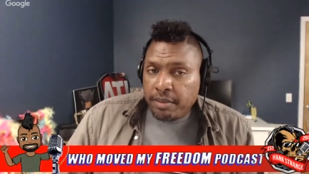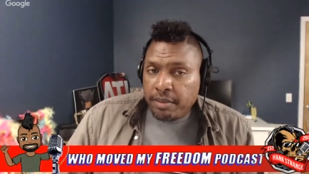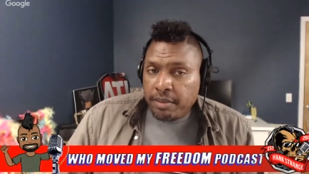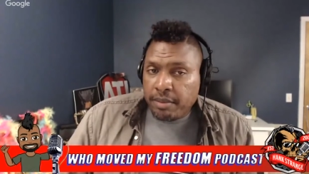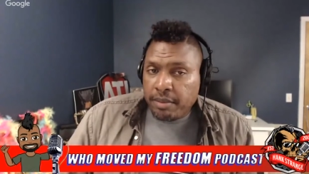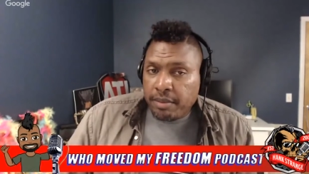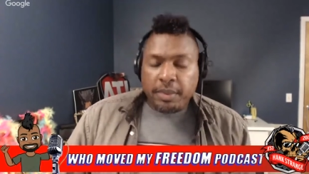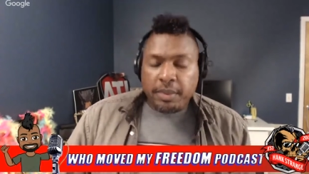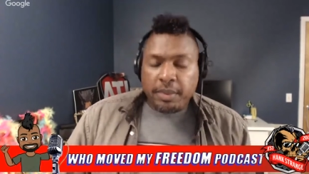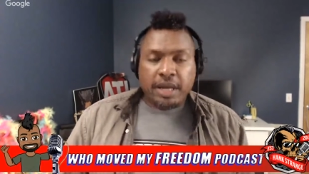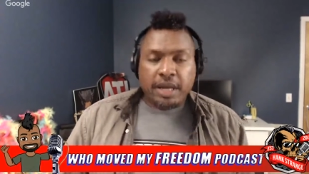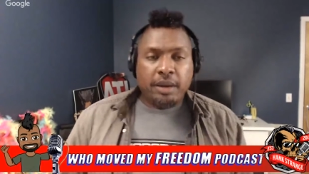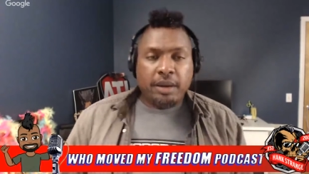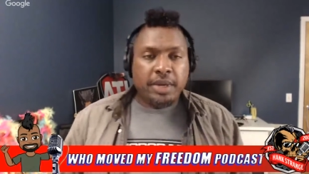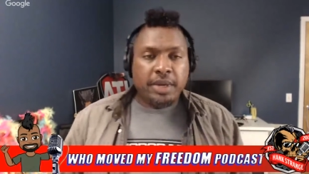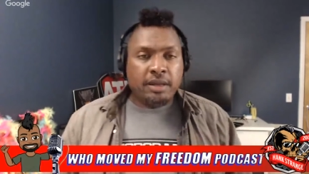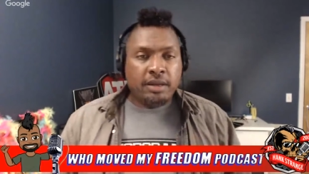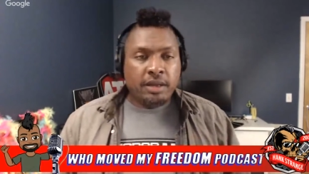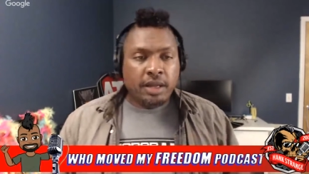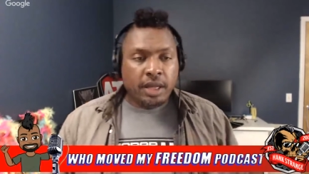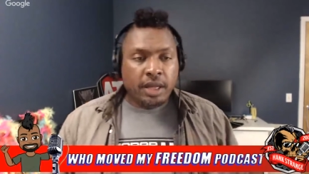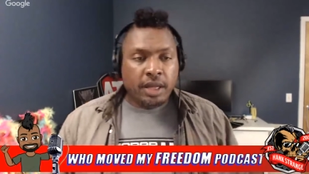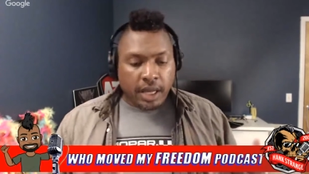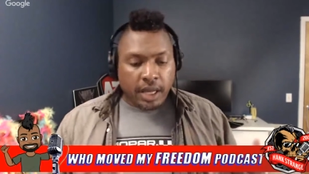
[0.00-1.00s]
coming. I
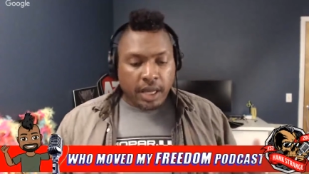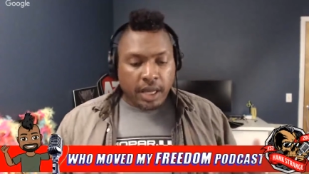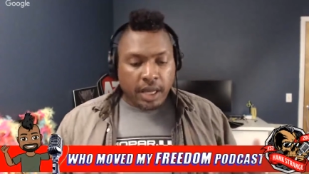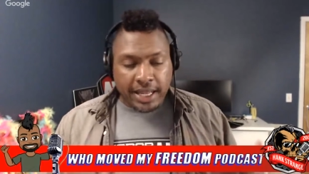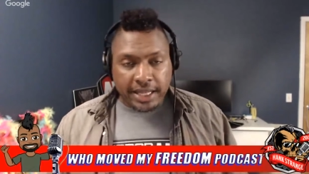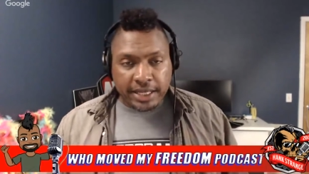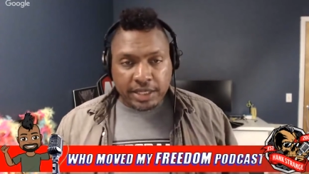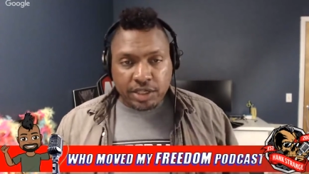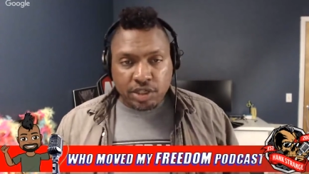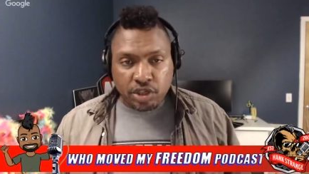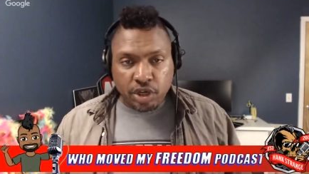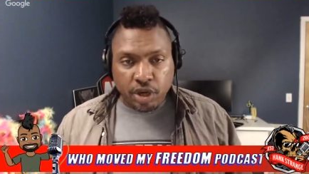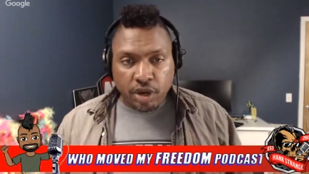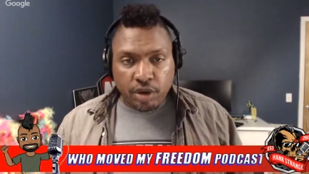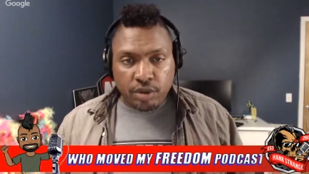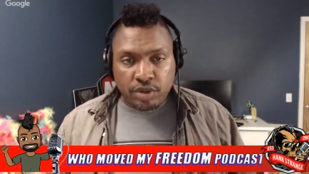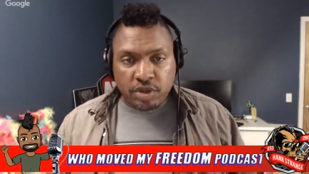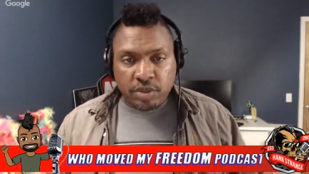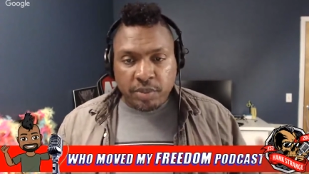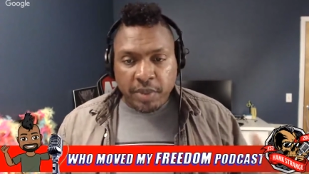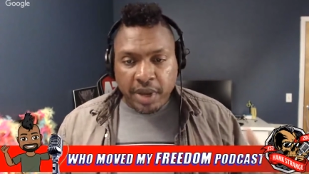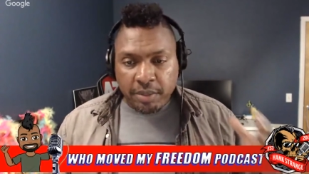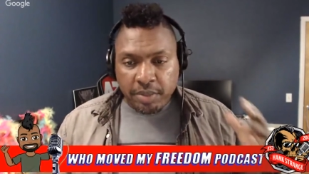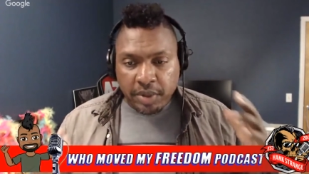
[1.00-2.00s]
mean, Alex Jones
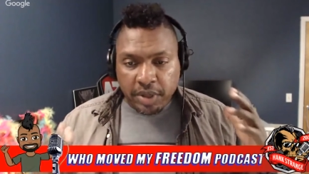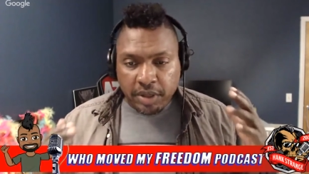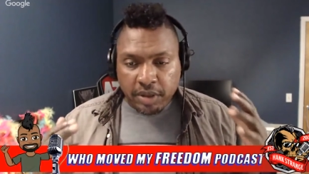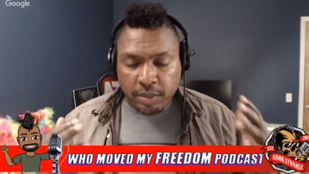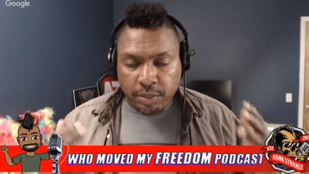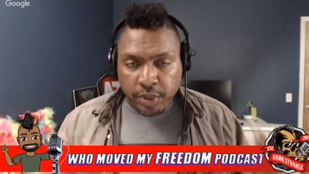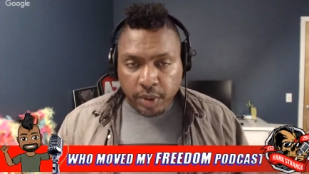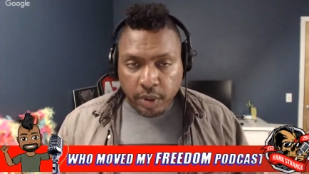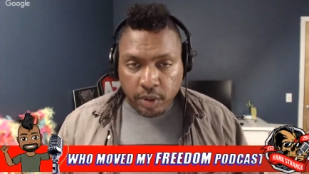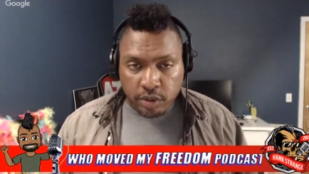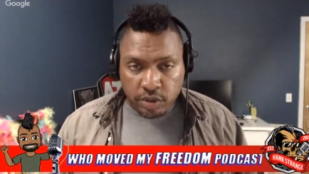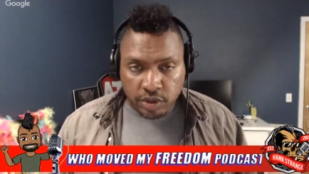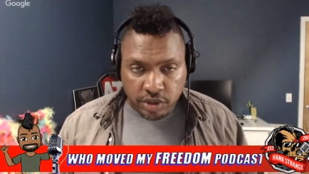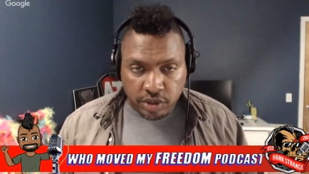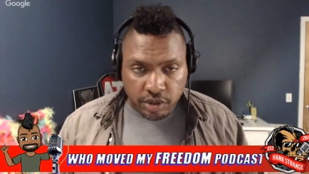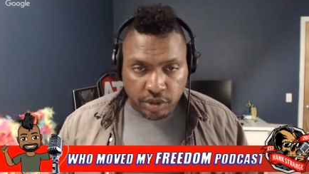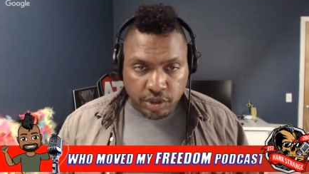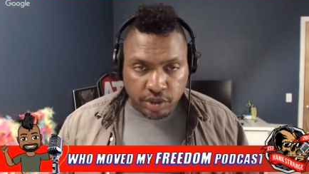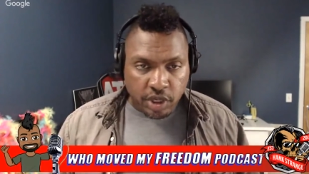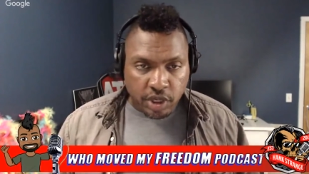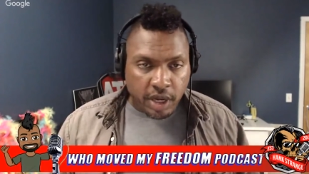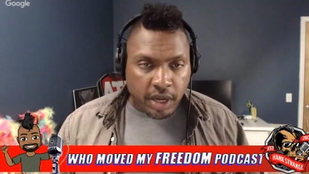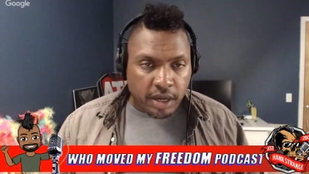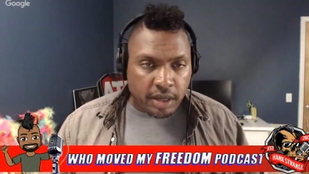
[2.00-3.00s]
might be the poster
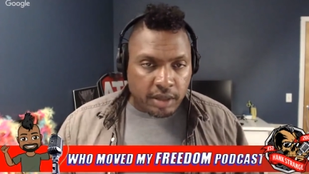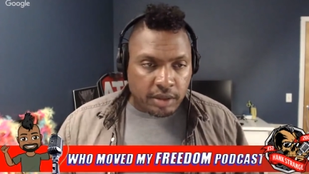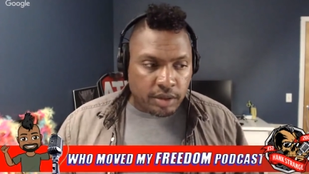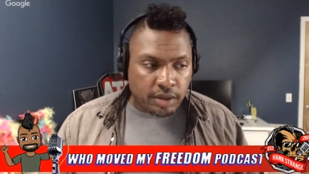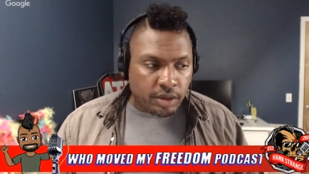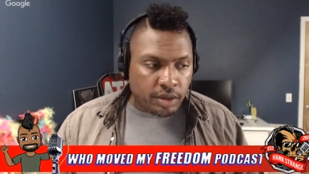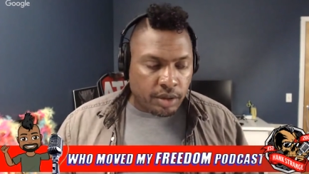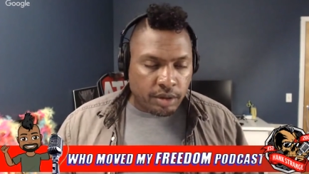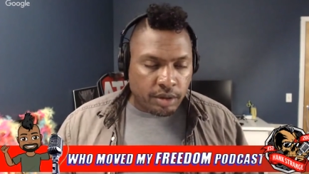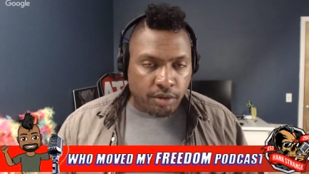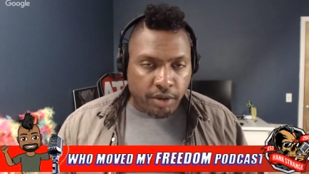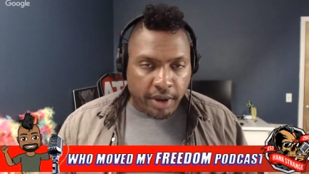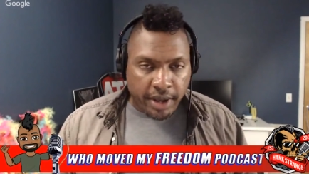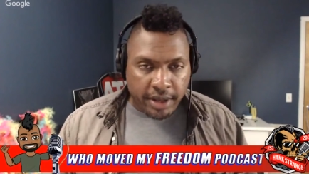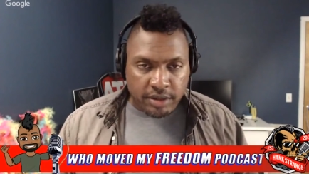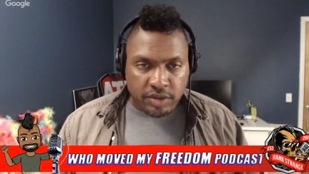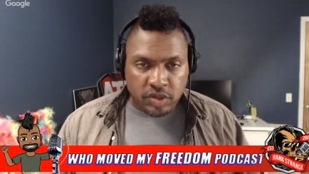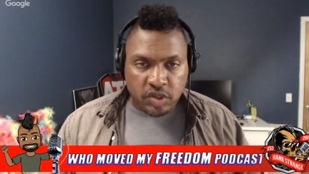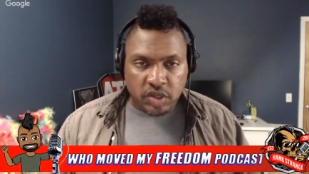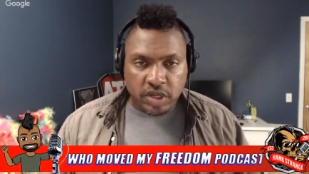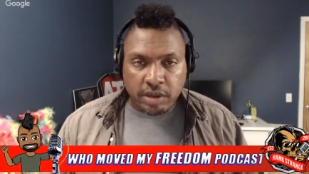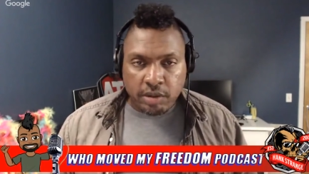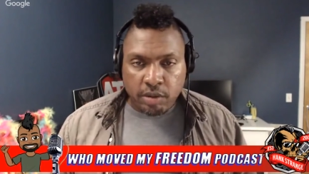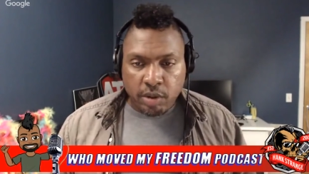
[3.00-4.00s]
child or ground
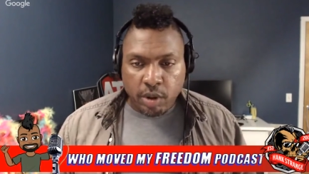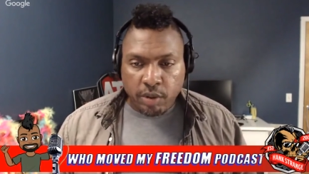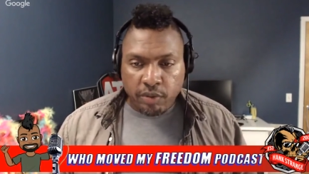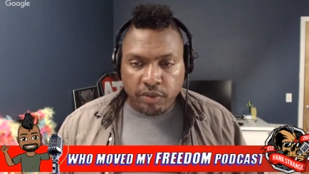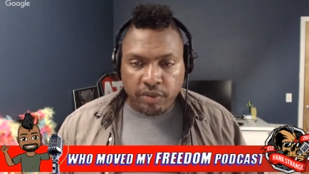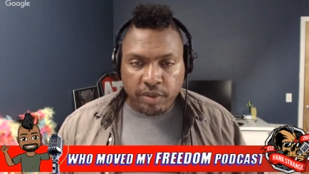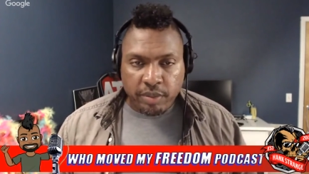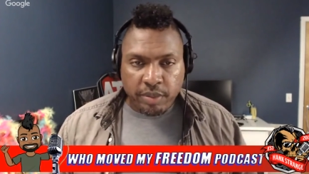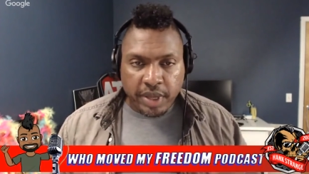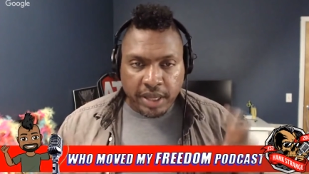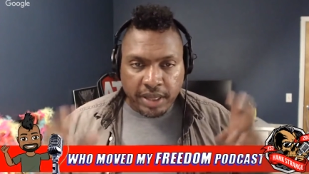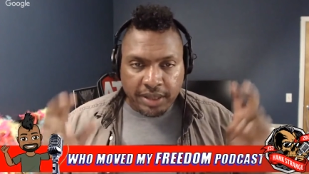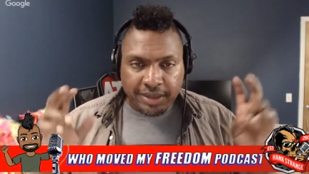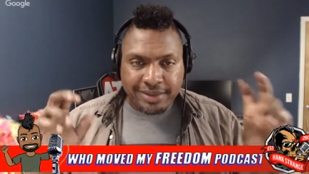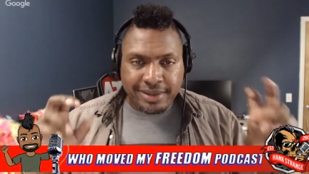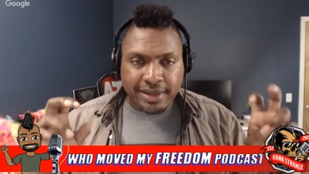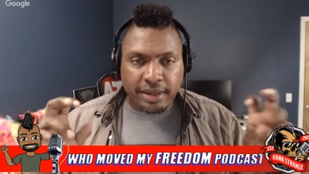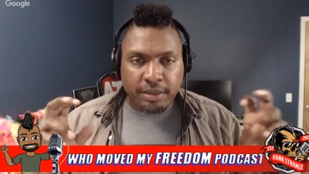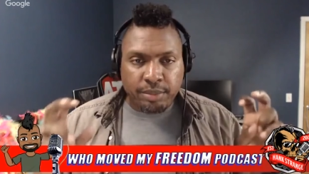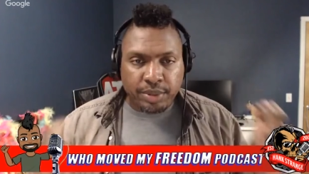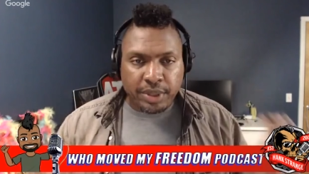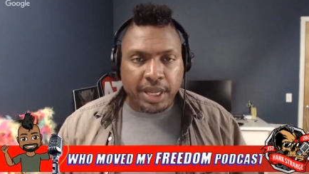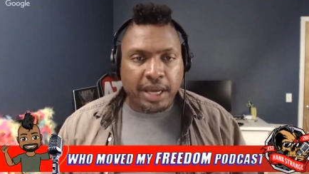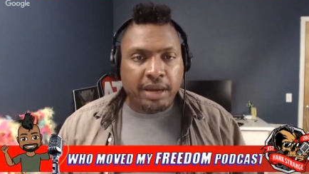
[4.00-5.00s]
zero for being
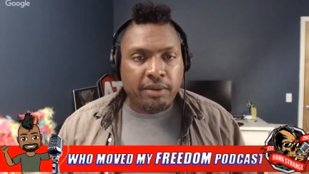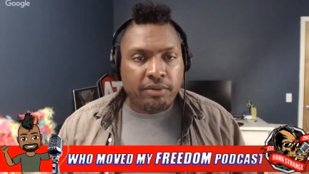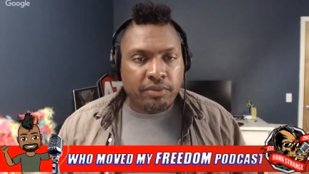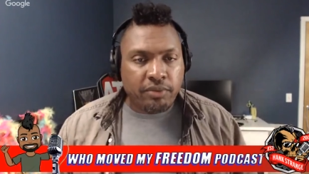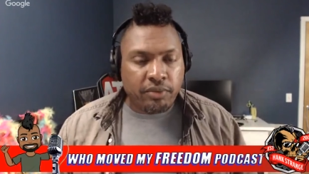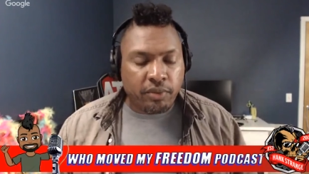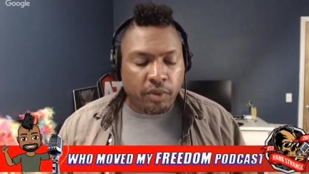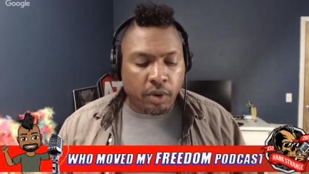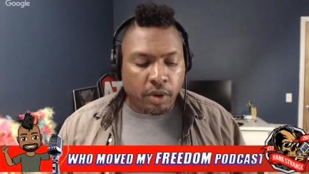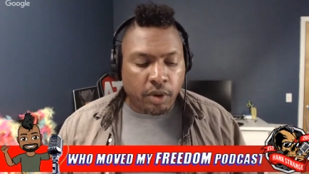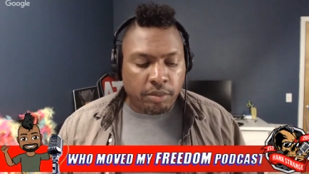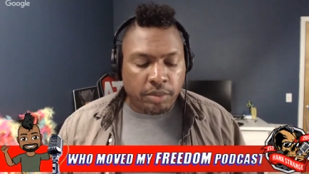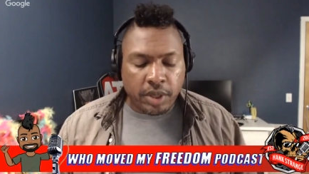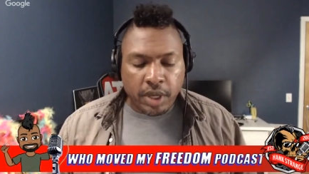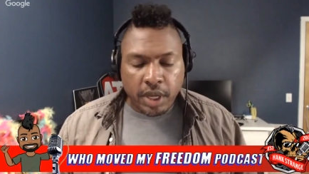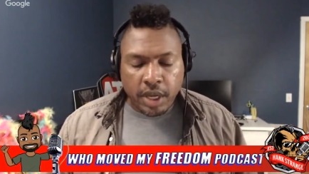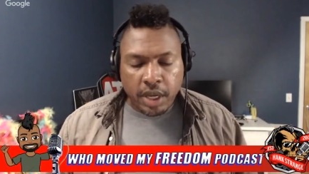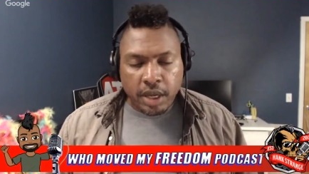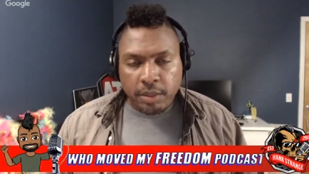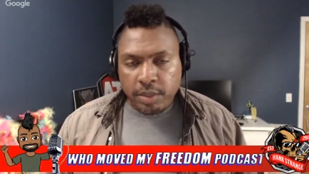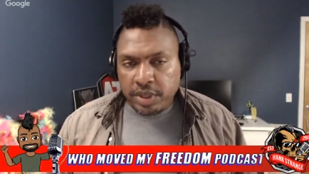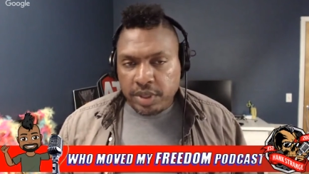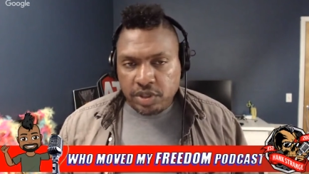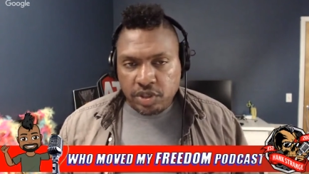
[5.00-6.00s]
deplatformed,
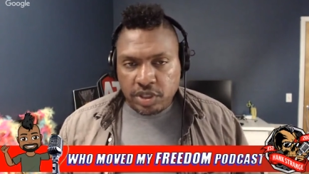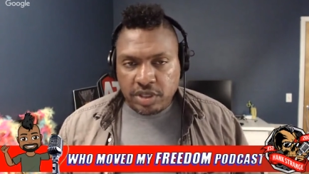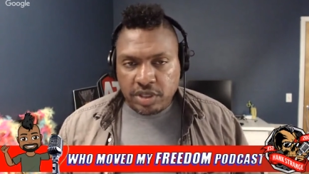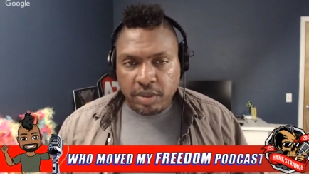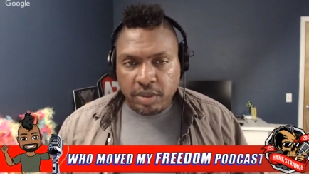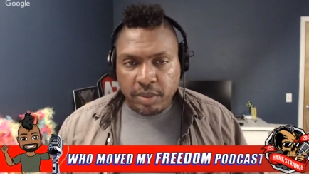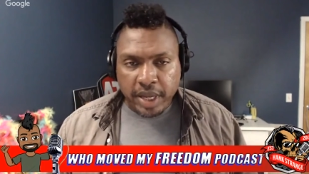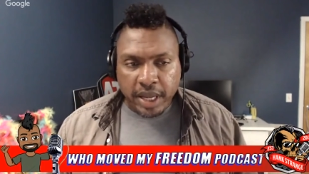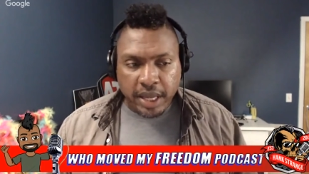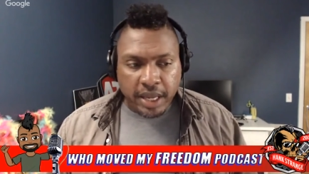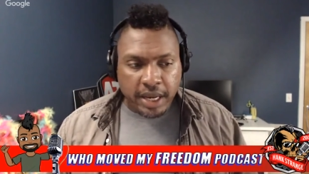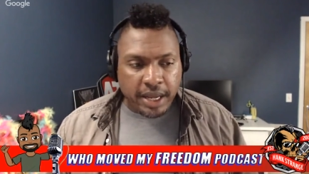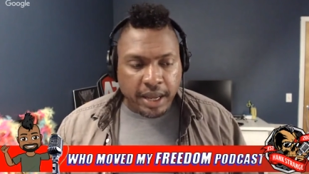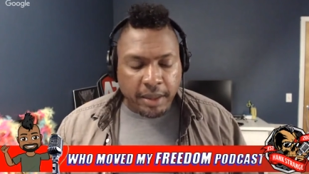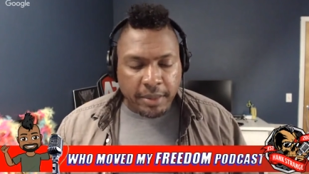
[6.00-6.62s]
but it's just the beginning.